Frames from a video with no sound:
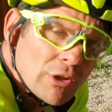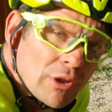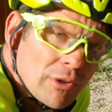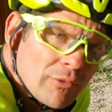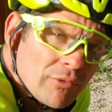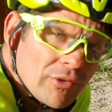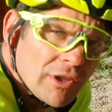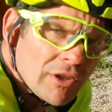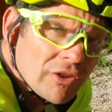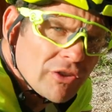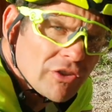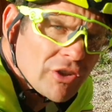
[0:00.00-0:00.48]
for
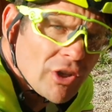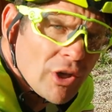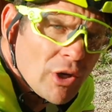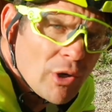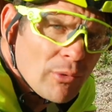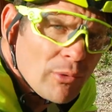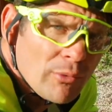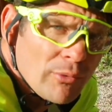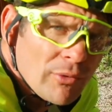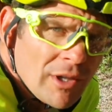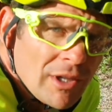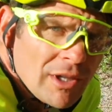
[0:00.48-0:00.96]

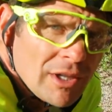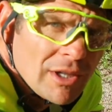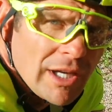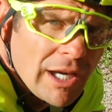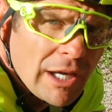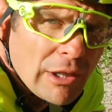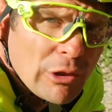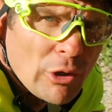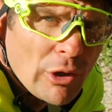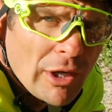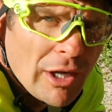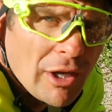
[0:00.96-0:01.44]
yourself and
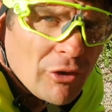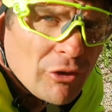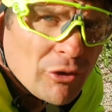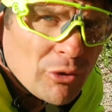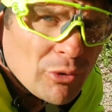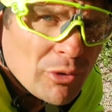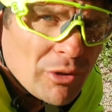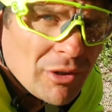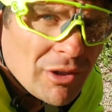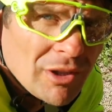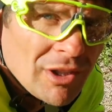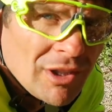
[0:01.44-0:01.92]
learn how to do
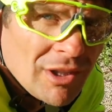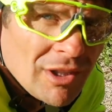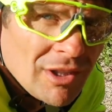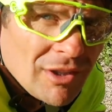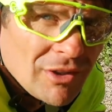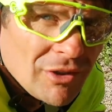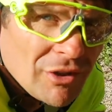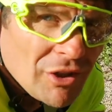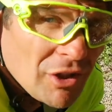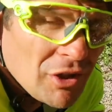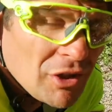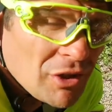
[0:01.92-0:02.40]
it.
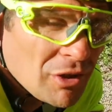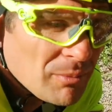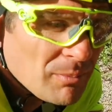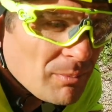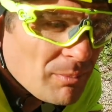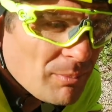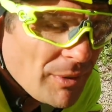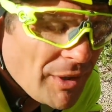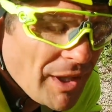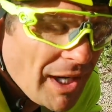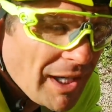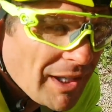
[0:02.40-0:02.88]
You know, you could take